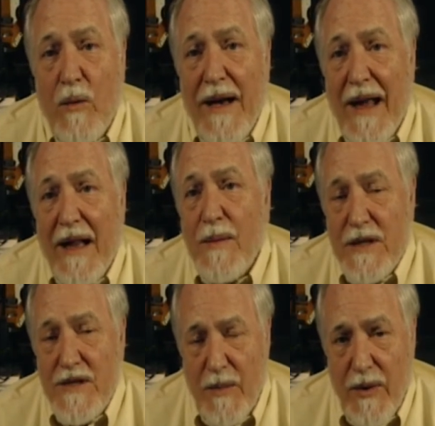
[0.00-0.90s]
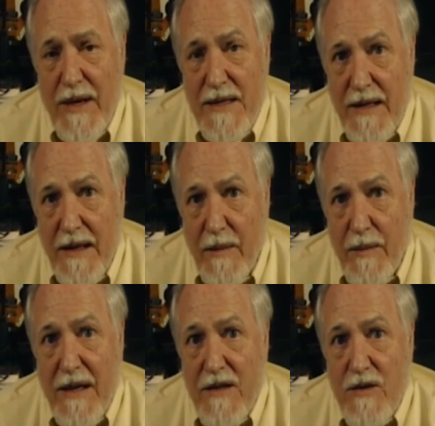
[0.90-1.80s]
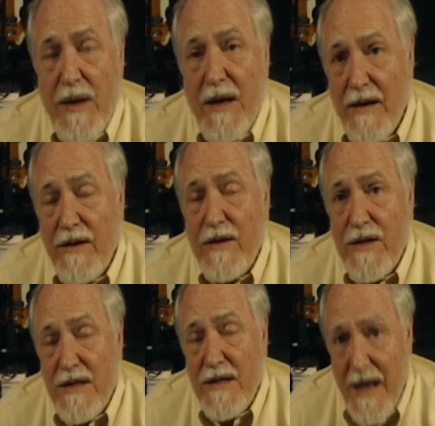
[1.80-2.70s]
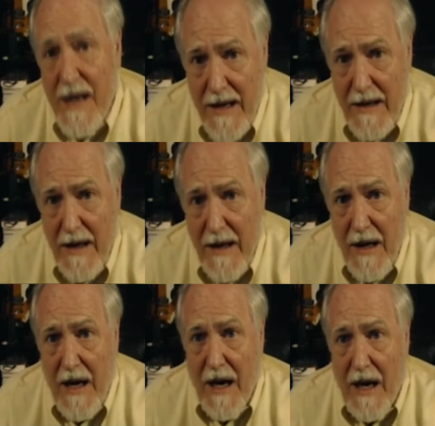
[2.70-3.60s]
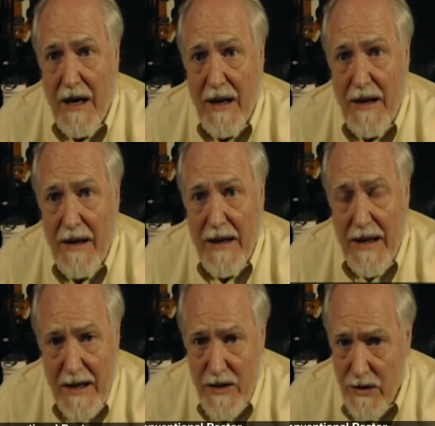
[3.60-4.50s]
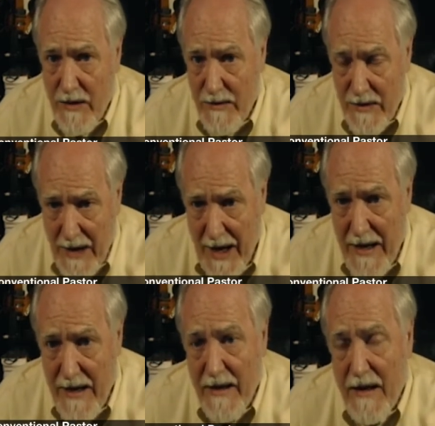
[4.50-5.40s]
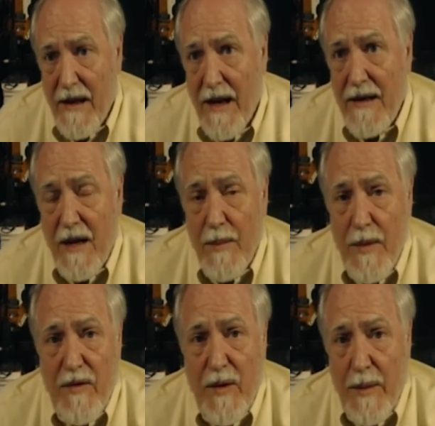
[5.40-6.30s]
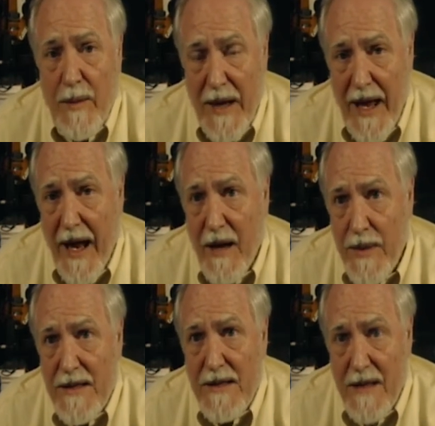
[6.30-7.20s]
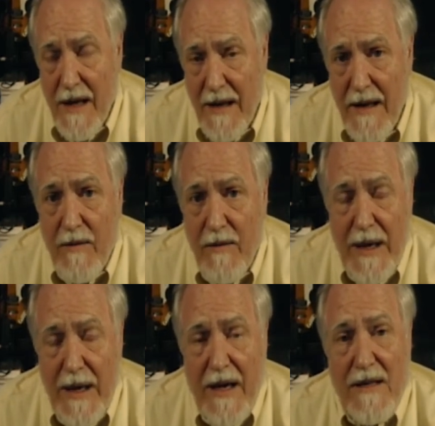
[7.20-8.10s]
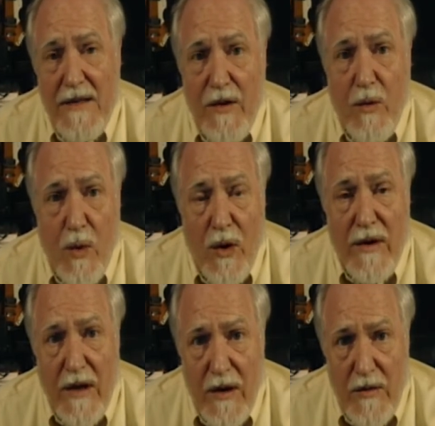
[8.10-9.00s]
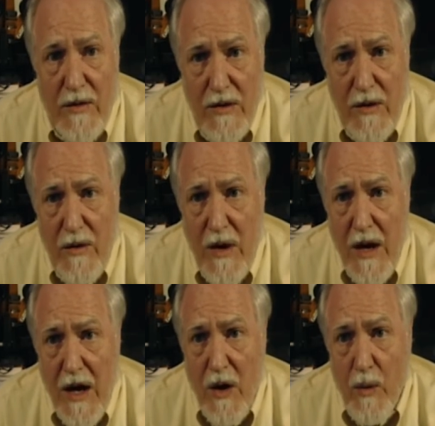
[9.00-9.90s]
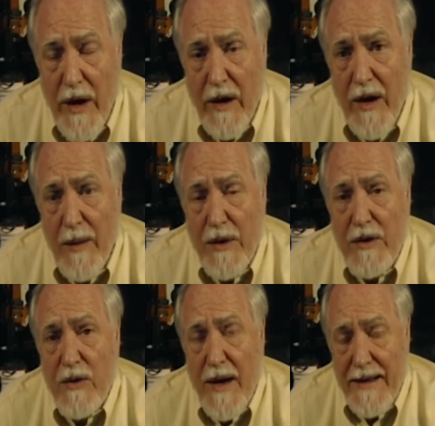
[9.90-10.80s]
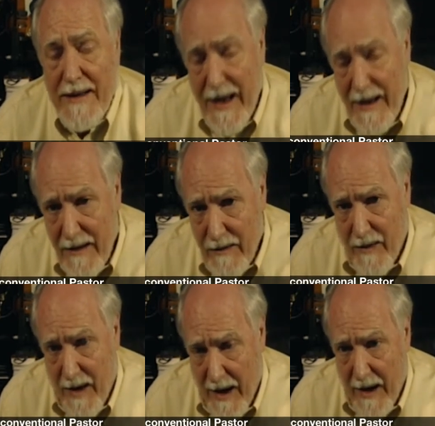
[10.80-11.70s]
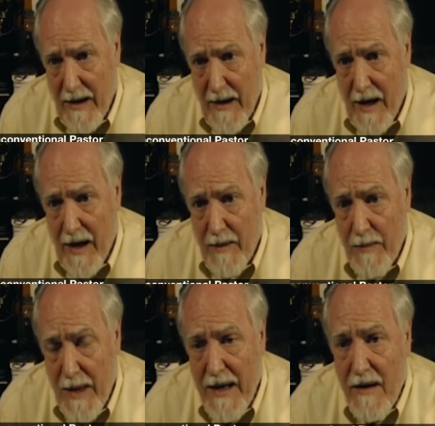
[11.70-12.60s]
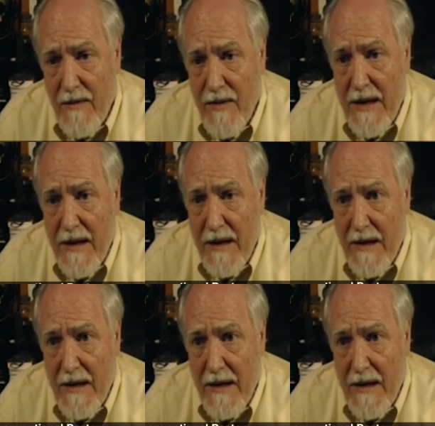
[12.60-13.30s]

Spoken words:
elements are present in them because we understand the nature of light, and the light coming from them can be studied. And because of the work that you do, we are able to identify many of the